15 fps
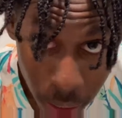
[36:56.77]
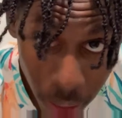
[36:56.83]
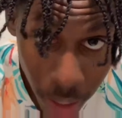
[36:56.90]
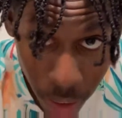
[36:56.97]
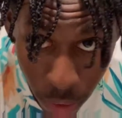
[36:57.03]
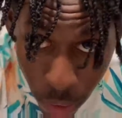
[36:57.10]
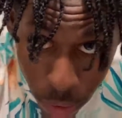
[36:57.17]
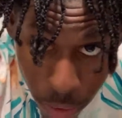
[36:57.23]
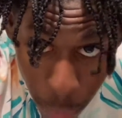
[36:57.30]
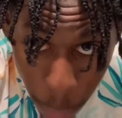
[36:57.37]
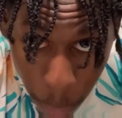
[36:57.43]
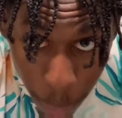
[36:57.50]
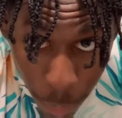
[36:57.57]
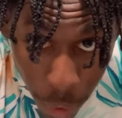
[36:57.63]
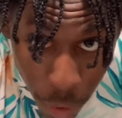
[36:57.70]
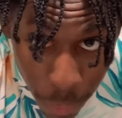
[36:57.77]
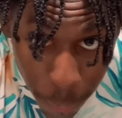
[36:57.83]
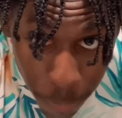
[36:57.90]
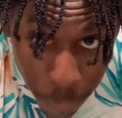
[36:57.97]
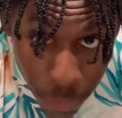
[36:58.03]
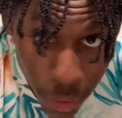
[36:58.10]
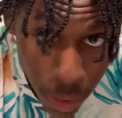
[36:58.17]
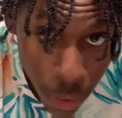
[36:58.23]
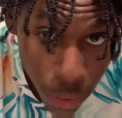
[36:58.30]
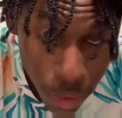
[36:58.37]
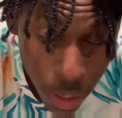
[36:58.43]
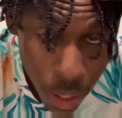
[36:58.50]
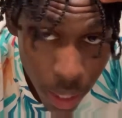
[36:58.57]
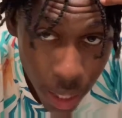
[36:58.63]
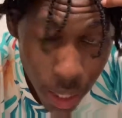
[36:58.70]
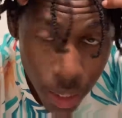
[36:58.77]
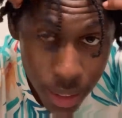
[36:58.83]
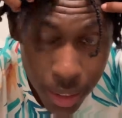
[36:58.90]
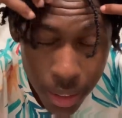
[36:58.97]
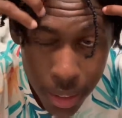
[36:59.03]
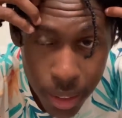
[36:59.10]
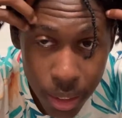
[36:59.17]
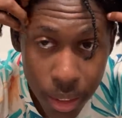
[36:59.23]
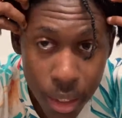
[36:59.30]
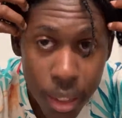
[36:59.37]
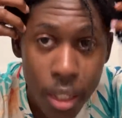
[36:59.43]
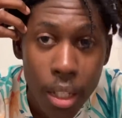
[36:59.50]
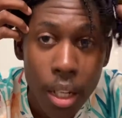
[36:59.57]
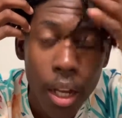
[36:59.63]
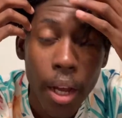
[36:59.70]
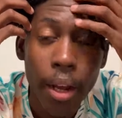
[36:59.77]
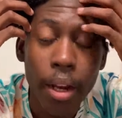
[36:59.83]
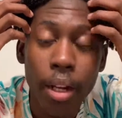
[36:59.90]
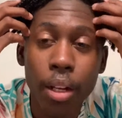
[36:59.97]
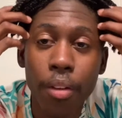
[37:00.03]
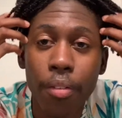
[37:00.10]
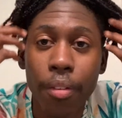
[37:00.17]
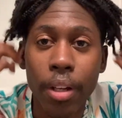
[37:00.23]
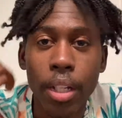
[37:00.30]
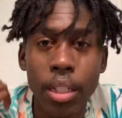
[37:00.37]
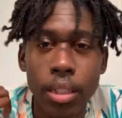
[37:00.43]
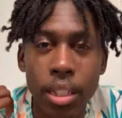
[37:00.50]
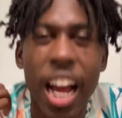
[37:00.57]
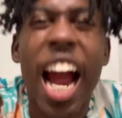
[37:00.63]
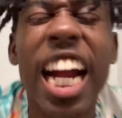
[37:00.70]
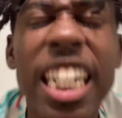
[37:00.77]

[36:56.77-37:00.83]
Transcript: Like, look the butt, look the legs, and then the face.